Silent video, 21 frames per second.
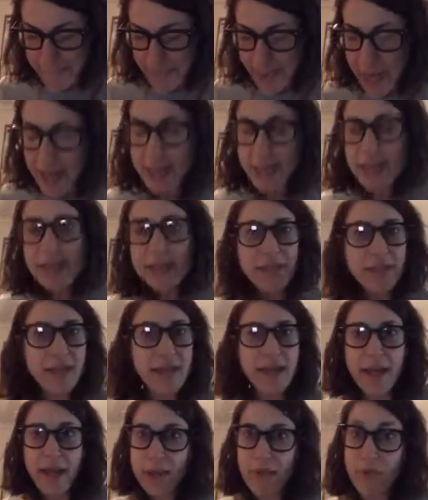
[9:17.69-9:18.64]
Passing
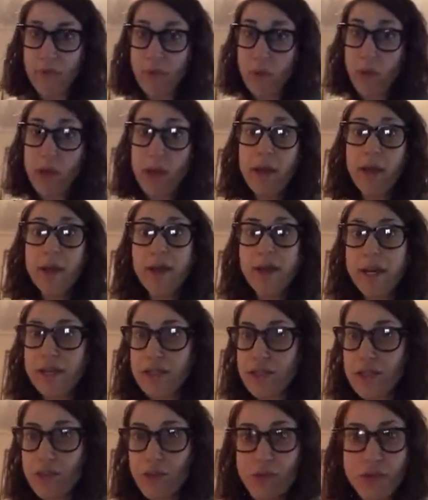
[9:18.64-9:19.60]
time. Well, I
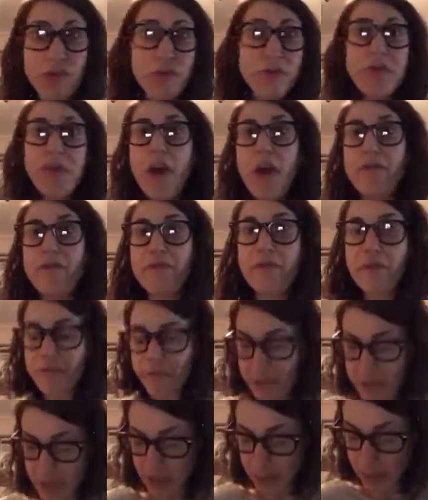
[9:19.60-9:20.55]
just goof off on
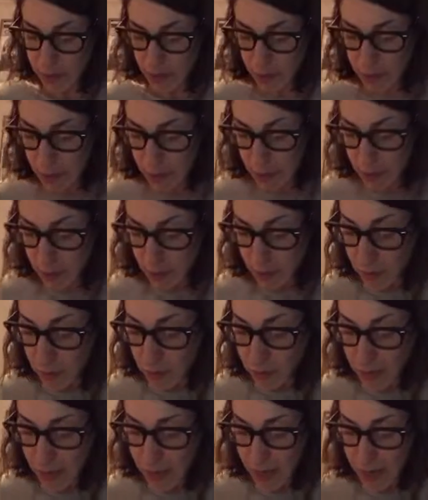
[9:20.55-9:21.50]
Facebook all
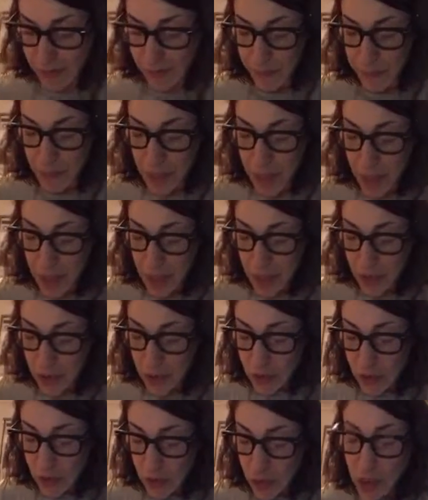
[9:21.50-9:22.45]
the time.
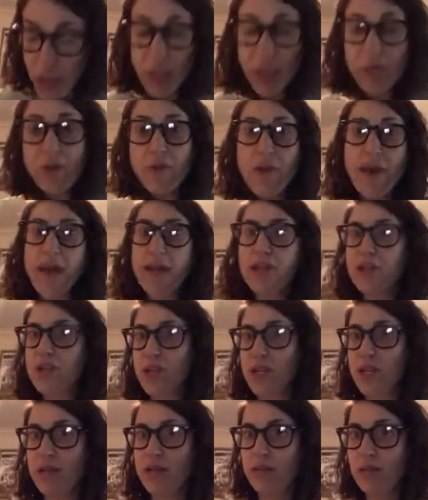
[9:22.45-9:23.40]
Social
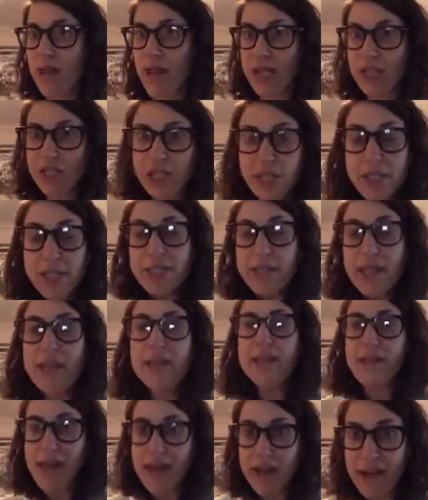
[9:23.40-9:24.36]
interaction. I just
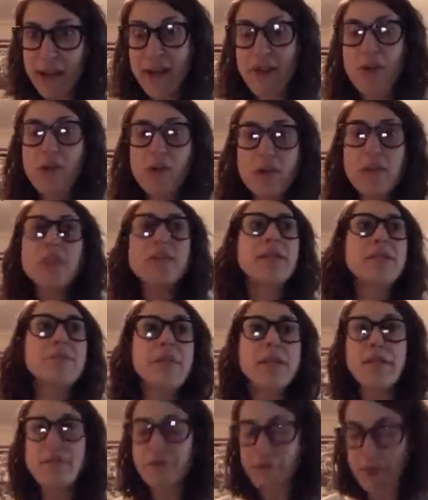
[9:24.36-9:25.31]
said that. I go to see
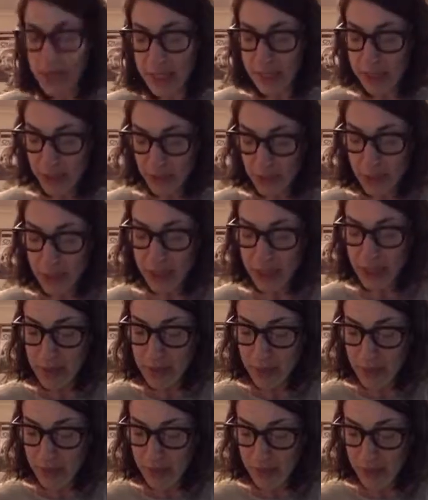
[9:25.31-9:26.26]
my friends. I go to see
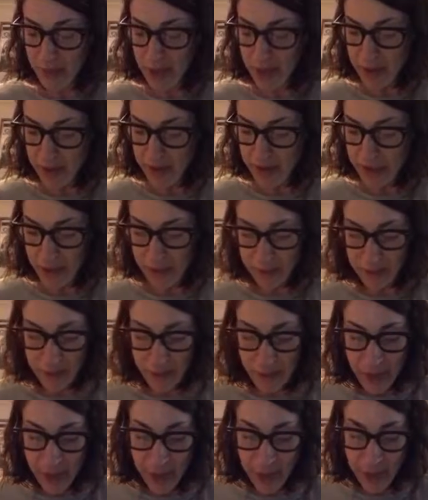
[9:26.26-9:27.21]
my family.
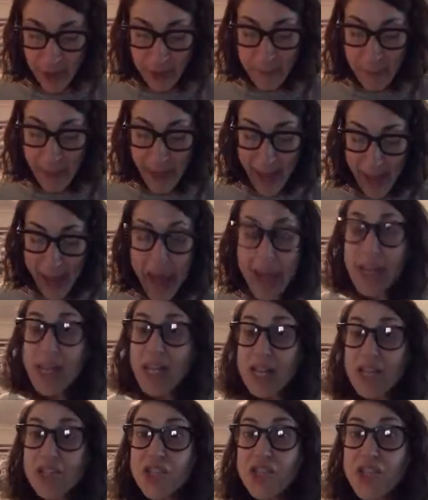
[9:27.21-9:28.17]

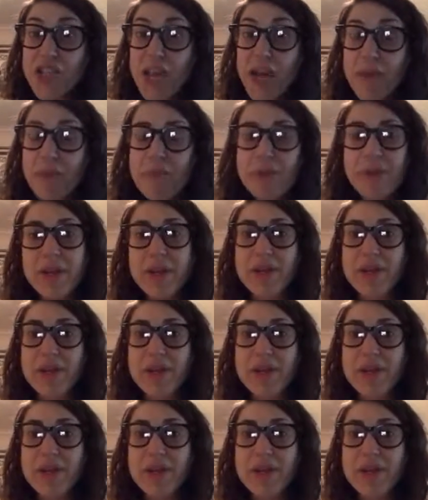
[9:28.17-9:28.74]
Companionship.